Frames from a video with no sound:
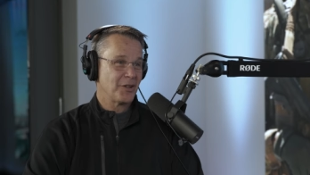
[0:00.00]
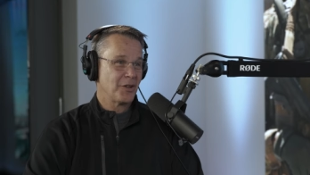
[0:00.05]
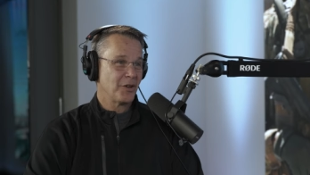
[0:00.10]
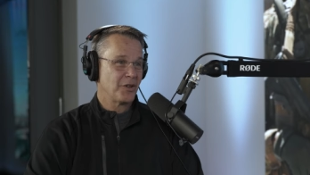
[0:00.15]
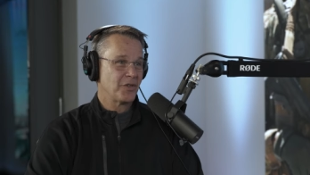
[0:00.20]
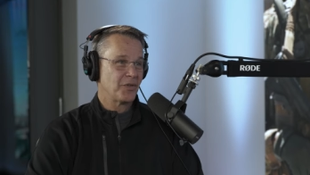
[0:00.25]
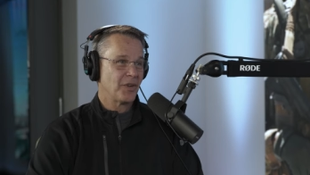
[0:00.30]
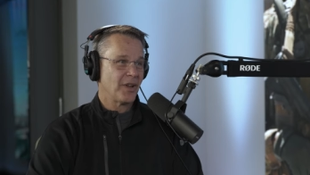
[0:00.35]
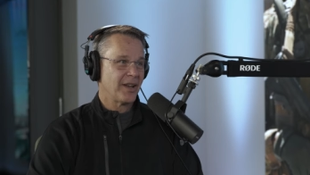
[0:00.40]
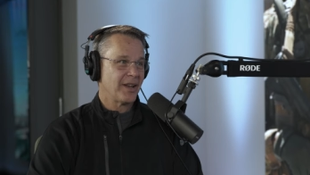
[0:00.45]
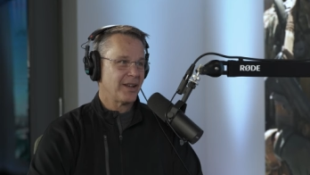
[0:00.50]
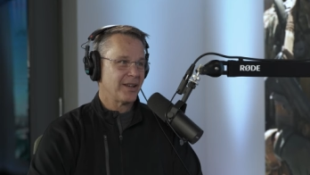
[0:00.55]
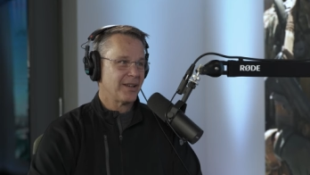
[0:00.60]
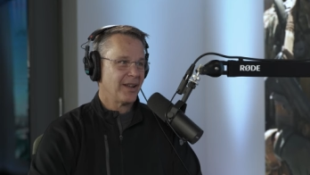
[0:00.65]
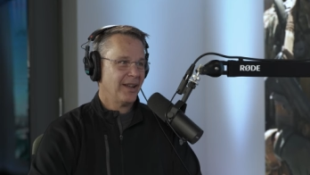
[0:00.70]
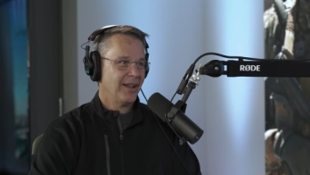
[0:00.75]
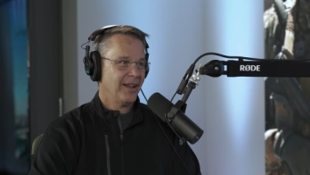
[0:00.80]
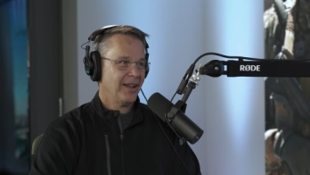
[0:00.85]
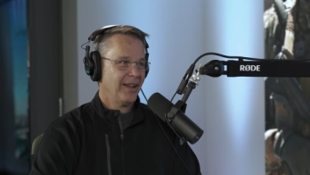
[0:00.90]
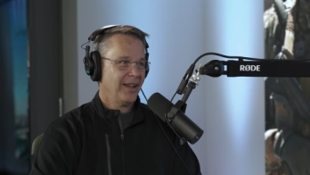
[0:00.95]
a huge fit,
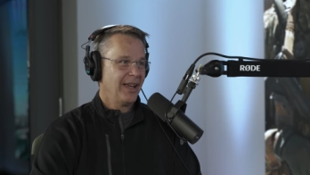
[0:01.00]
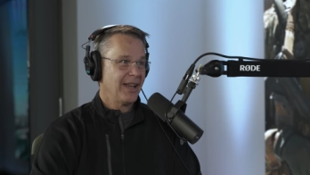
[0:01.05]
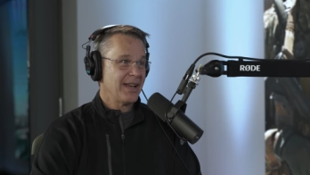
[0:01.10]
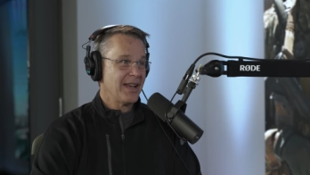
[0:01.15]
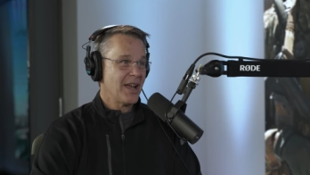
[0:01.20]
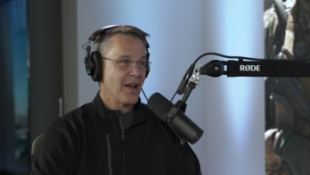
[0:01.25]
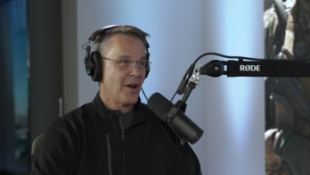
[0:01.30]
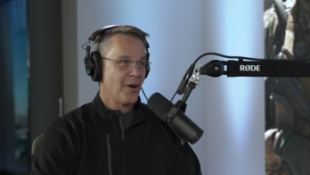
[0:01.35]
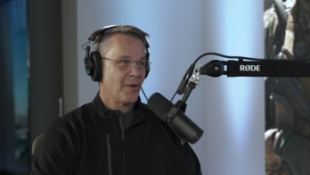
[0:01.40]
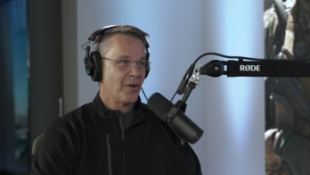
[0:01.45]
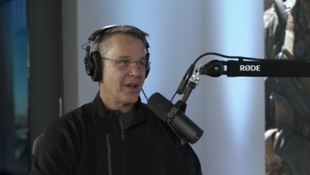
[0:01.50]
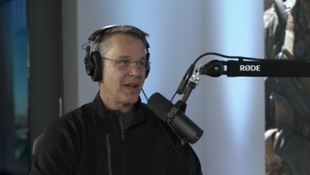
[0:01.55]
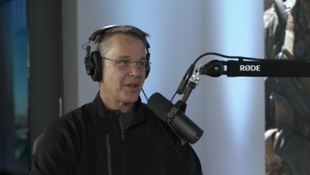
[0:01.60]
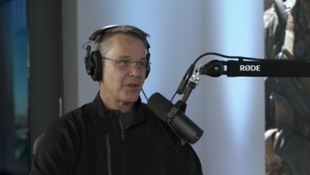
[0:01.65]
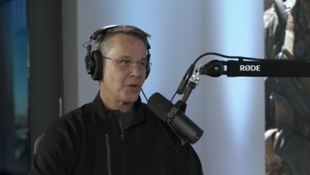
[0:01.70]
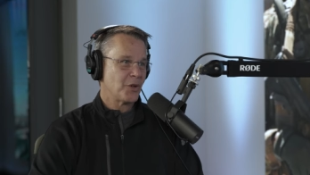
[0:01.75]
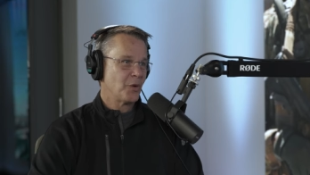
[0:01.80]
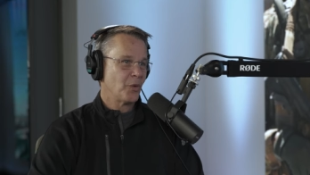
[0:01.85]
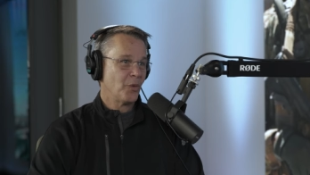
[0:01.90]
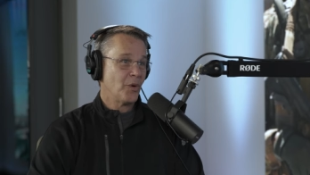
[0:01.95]
and and now
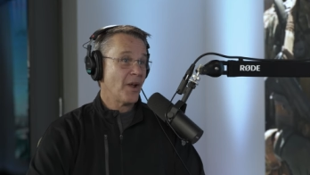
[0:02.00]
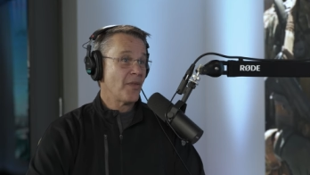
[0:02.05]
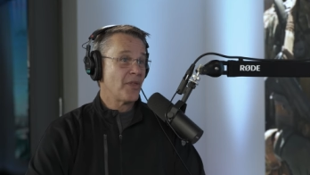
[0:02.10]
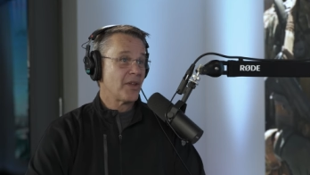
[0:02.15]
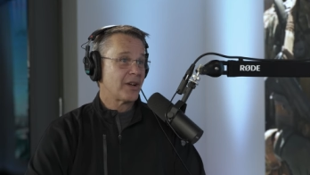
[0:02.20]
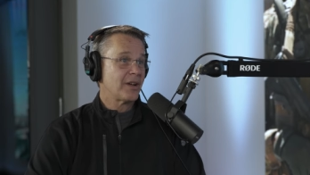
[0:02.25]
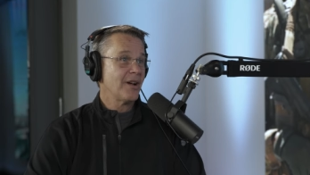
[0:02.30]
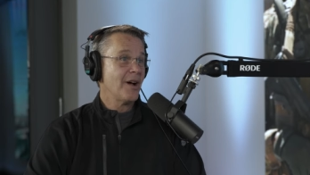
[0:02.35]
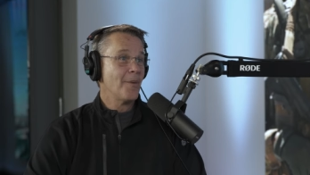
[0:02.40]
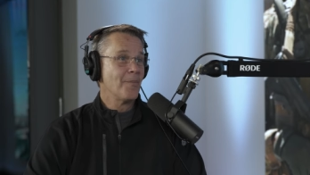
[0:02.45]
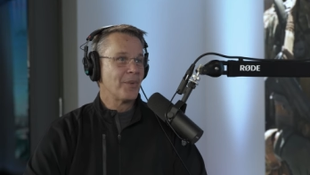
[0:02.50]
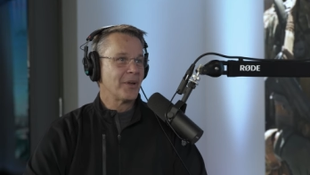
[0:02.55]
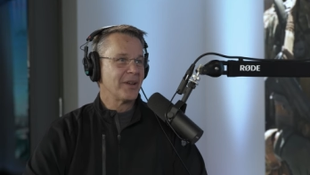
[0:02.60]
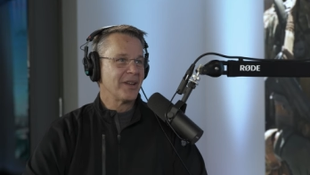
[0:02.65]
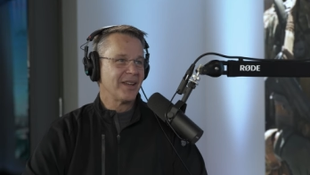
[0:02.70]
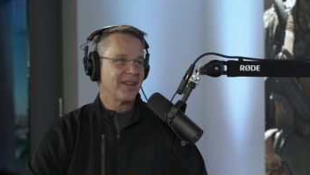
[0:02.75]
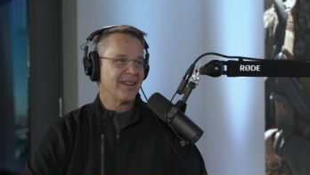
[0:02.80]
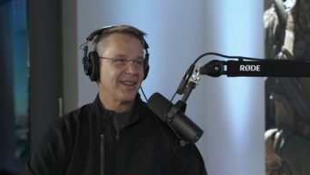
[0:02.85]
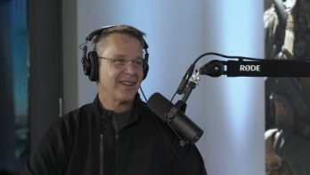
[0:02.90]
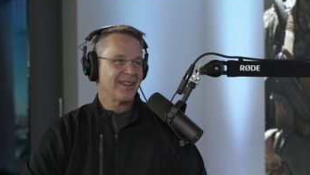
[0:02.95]
as you run the
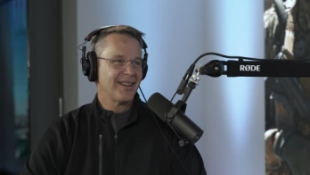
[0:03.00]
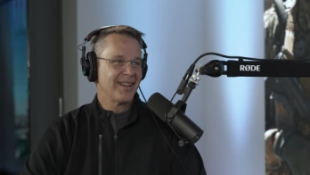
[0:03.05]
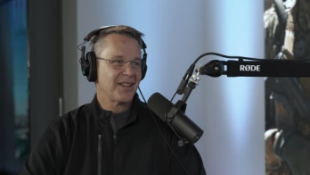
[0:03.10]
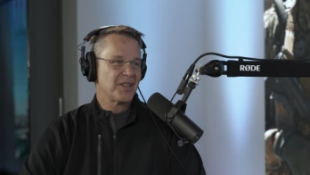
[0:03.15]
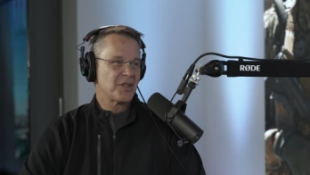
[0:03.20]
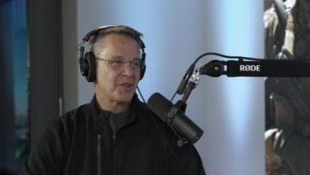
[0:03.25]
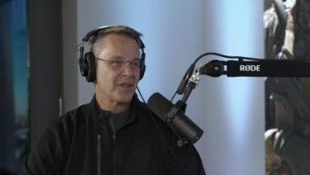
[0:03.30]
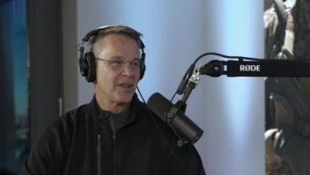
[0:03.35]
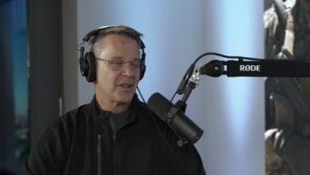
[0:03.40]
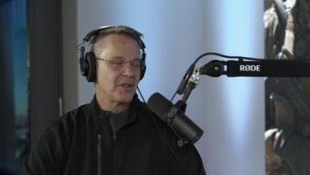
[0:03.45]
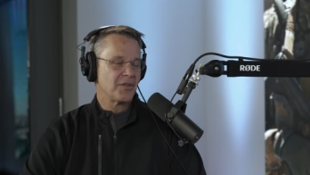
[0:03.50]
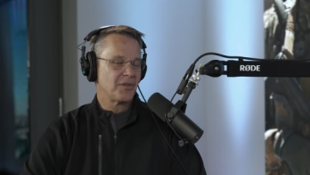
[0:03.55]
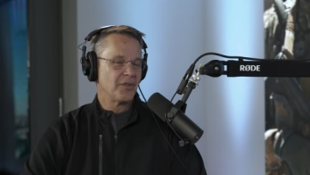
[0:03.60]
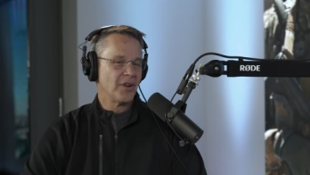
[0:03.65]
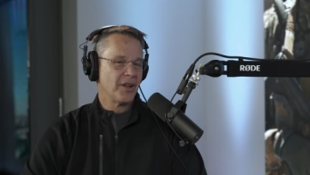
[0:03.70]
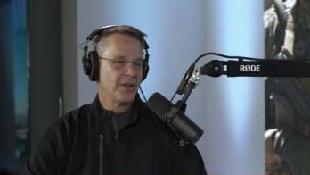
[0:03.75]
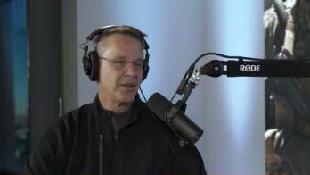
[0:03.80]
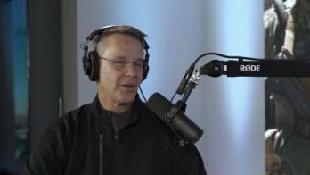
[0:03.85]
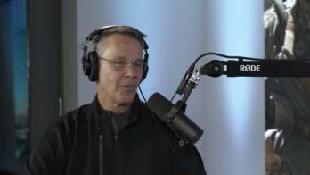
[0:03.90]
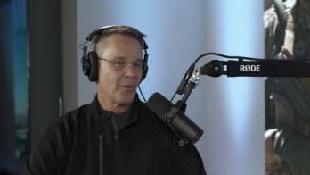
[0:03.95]
company, it's it's
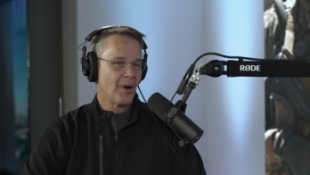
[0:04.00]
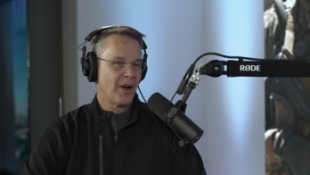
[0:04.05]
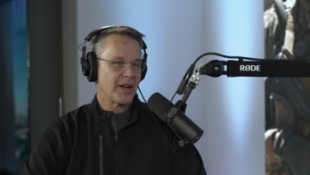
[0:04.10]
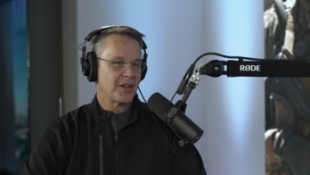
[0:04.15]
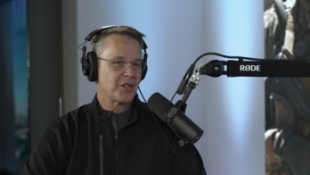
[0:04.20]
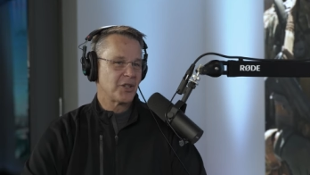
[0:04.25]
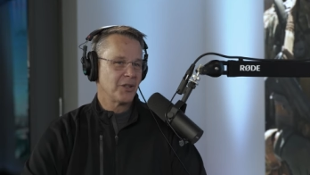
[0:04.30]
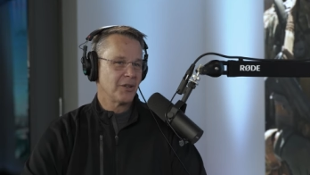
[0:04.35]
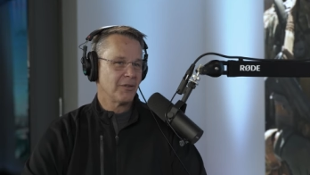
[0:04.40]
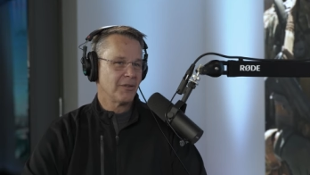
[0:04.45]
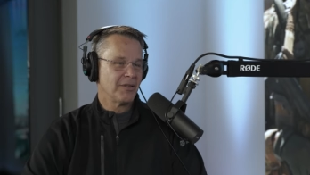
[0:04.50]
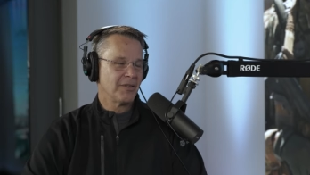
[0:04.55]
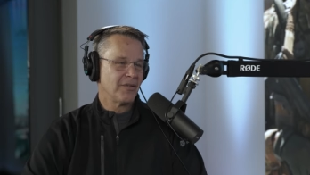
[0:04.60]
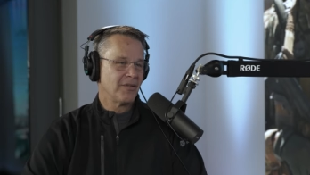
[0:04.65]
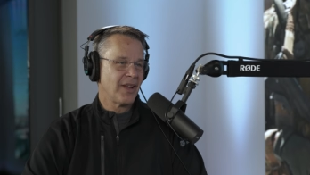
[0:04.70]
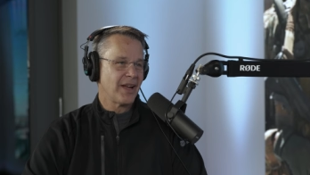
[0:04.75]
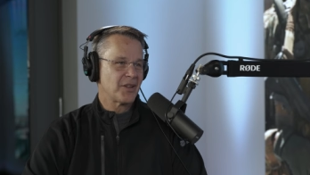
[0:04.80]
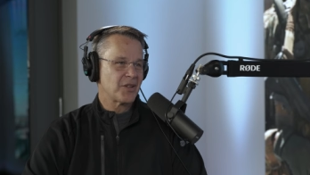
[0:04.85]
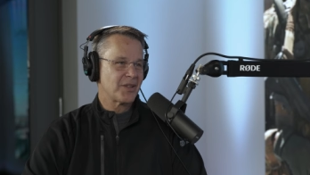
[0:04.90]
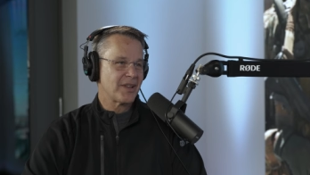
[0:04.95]
fun to watch you
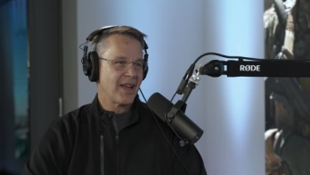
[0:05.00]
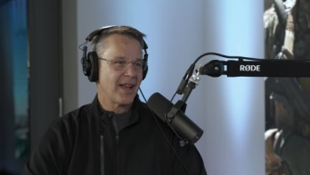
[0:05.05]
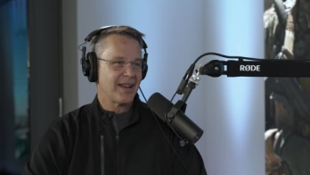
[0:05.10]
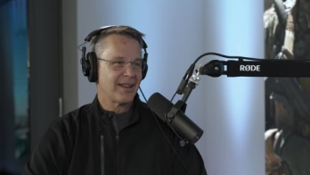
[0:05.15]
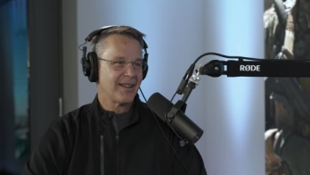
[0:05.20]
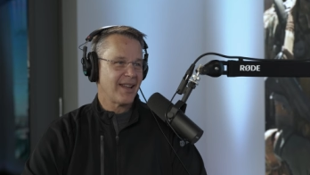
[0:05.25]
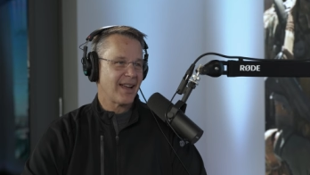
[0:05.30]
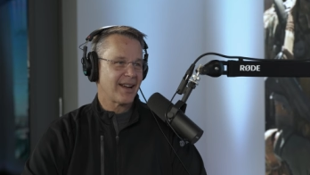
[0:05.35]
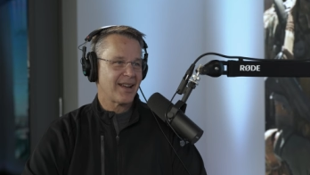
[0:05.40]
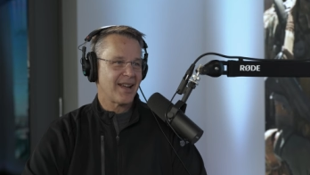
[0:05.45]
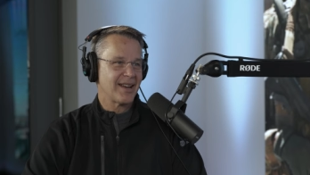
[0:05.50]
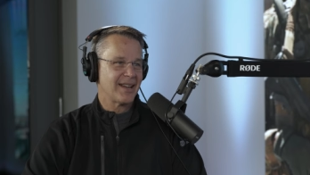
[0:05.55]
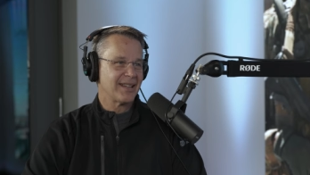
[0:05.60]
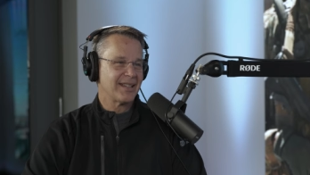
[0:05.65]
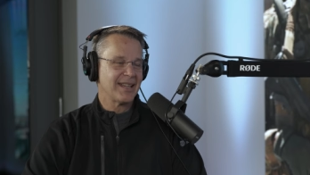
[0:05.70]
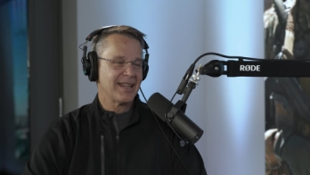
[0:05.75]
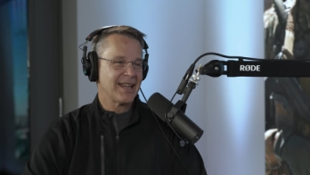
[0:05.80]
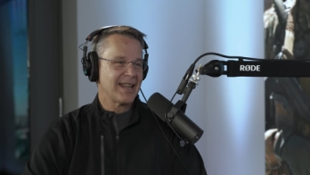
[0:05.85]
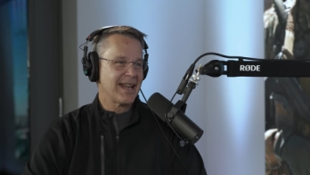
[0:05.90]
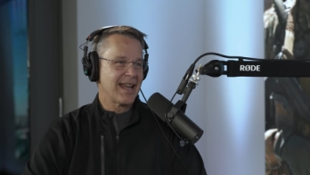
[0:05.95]
invest that that kind
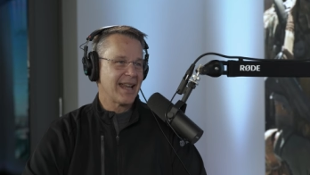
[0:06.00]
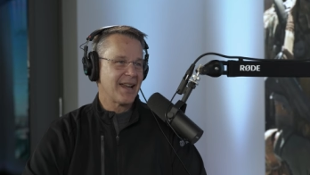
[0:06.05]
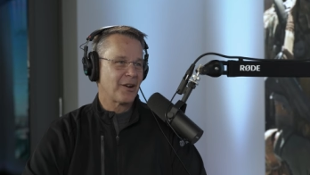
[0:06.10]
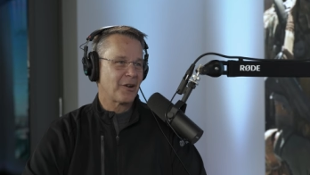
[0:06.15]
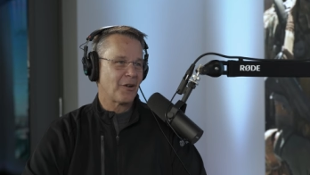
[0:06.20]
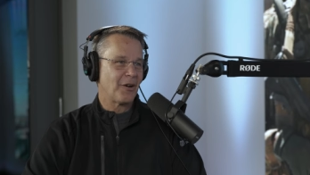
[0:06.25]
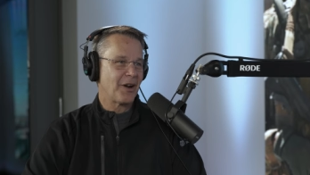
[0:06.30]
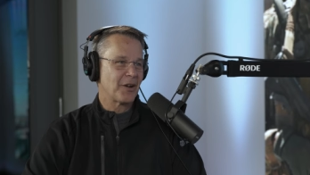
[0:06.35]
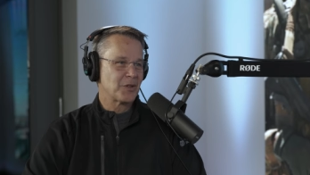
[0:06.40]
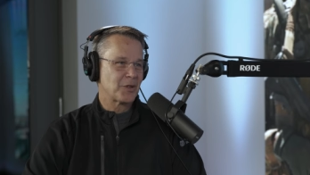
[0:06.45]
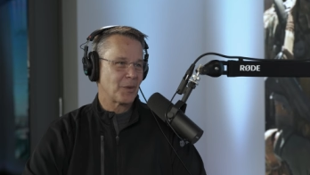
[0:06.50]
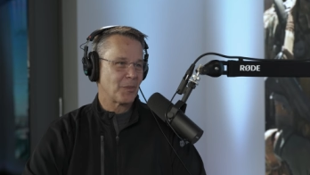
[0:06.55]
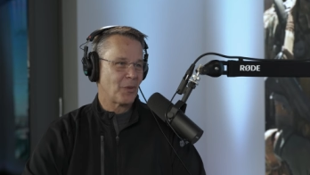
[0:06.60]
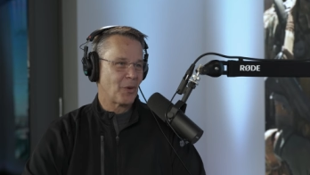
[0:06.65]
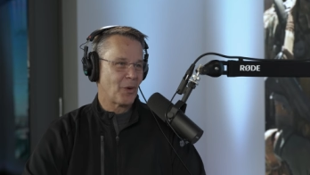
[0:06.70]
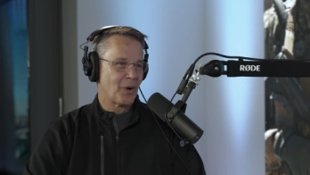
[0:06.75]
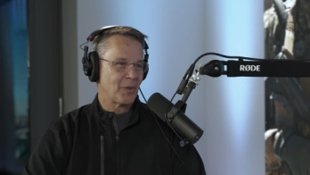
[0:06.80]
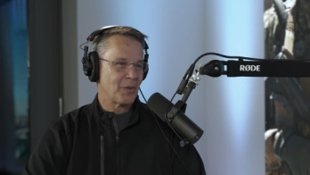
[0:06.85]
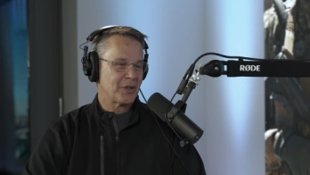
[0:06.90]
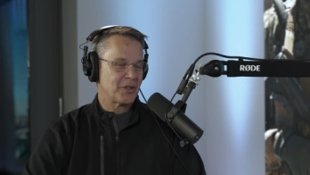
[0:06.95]
of DNA across the
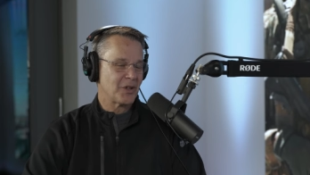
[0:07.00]
board,